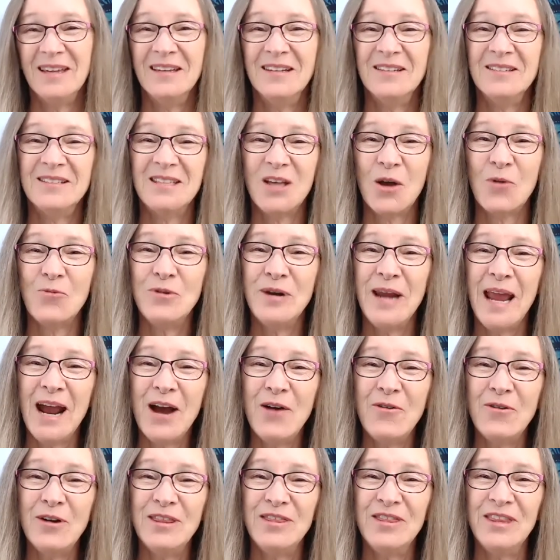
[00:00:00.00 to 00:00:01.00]
So
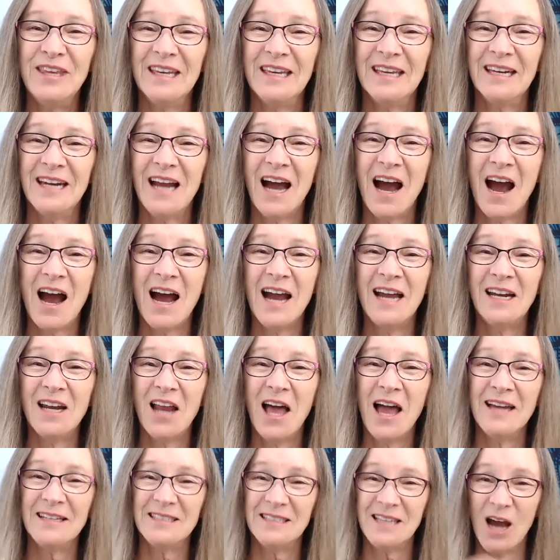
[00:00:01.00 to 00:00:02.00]
now and then, I
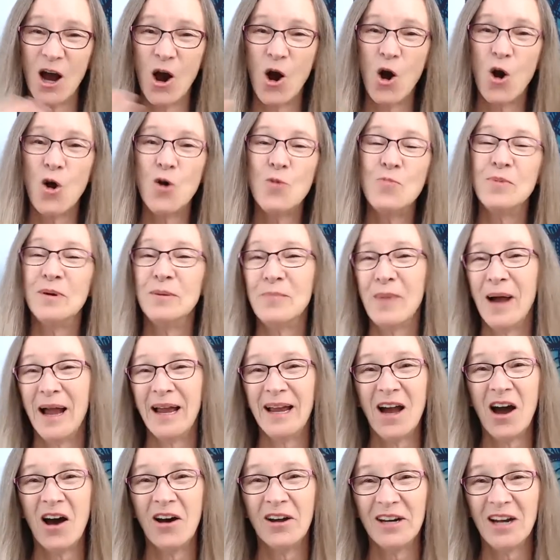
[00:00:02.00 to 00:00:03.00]
like to open my
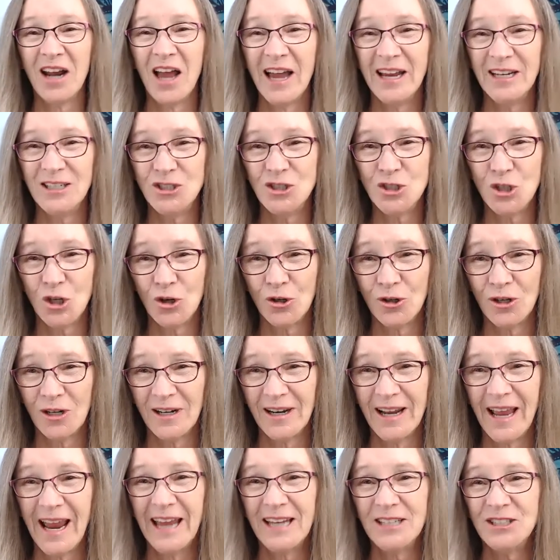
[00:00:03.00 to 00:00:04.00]
online
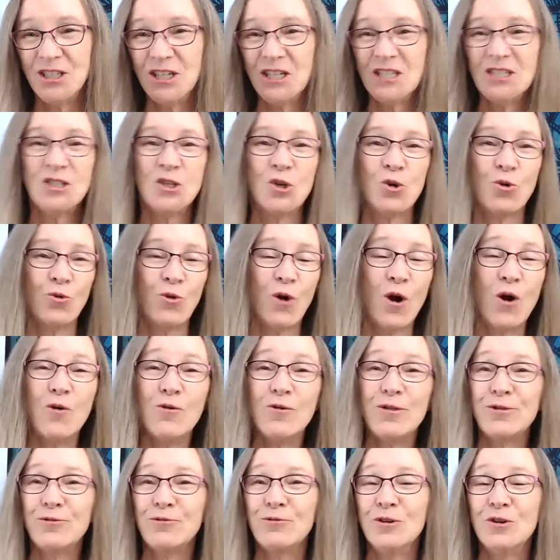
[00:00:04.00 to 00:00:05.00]
journal and just scroll
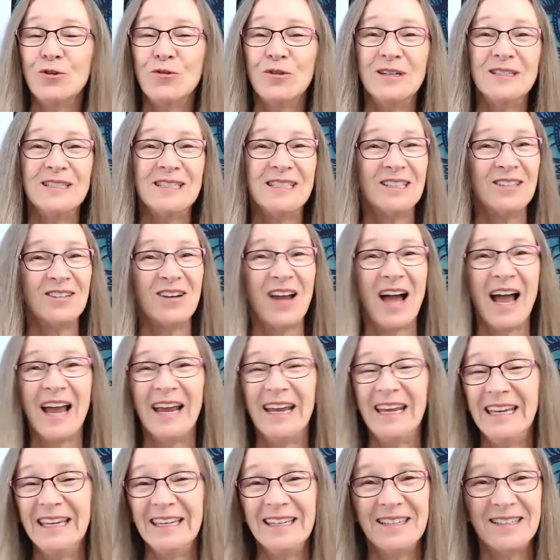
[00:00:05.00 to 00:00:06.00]
through until I
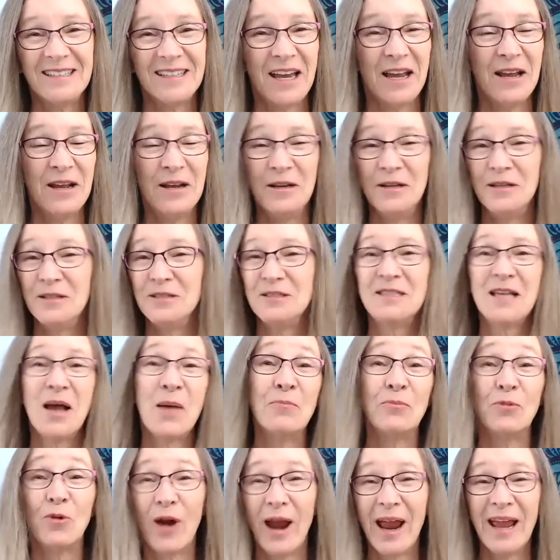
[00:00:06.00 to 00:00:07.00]
hit some
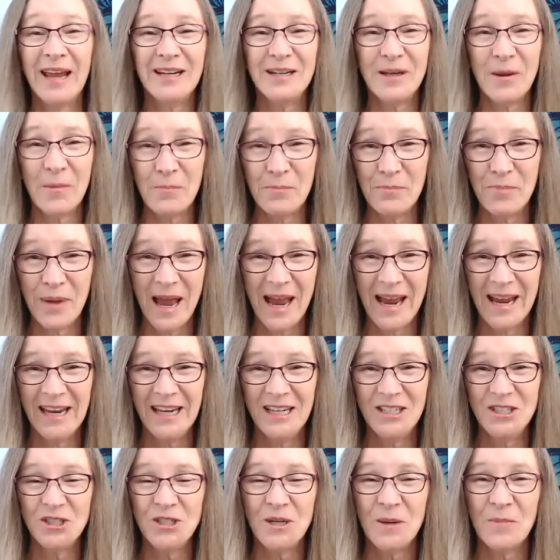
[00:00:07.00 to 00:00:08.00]
random
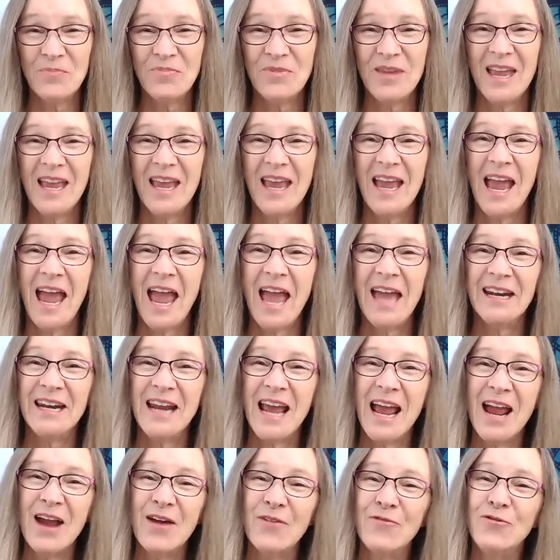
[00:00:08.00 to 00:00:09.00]
page. And
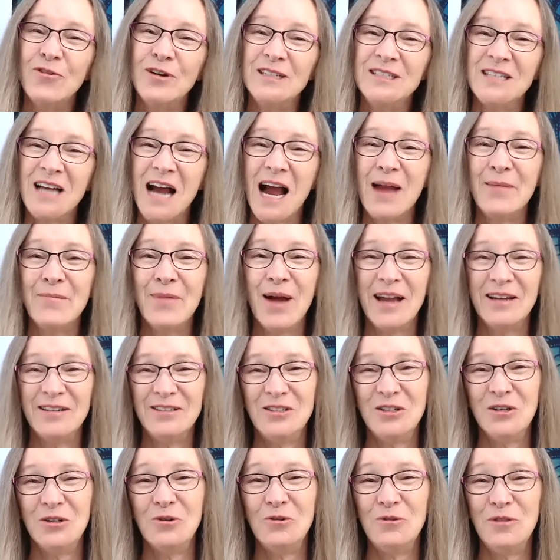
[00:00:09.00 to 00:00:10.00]
every time I
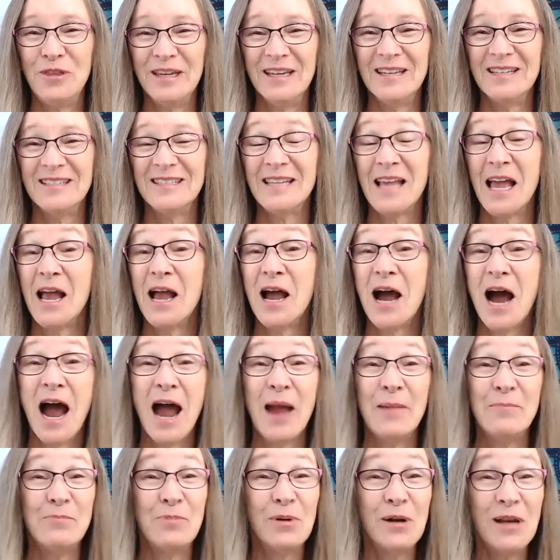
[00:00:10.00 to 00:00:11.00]
do this,
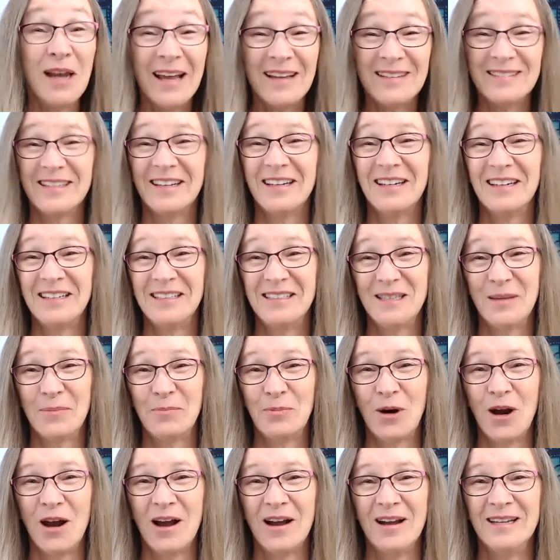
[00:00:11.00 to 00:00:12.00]
I'm pleasantly
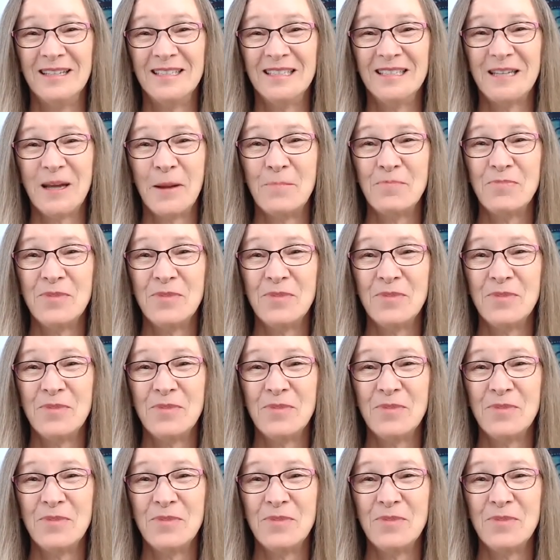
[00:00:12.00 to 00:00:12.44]
surprised